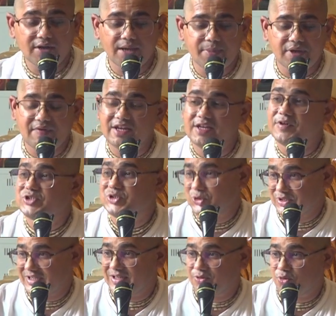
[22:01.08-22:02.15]
happy when he was
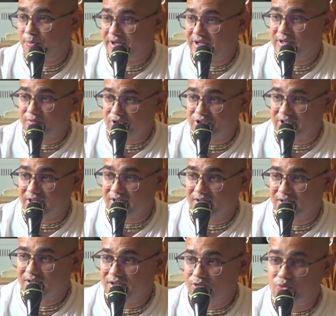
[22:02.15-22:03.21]
chosen to bring Krishna
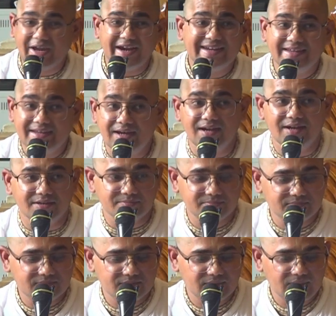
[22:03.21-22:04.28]
to get killed.
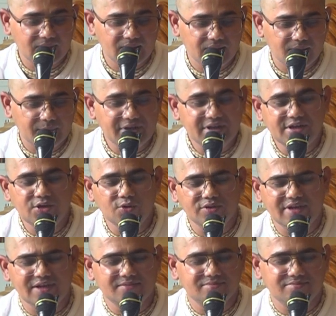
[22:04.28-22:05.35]
But he knew
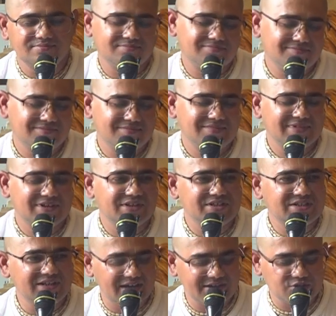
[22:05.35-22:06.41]
that
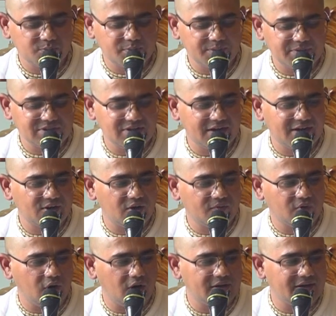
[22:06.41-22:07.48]
Krishna is Supreme Personality
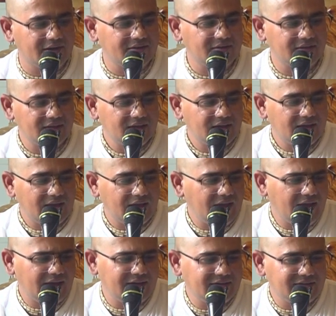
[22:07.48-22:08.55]
of Godhead,
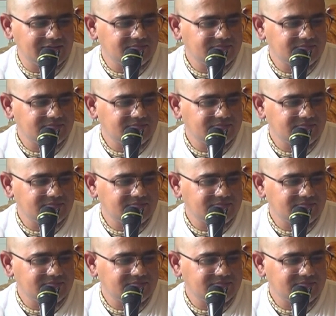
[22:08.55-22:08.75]
and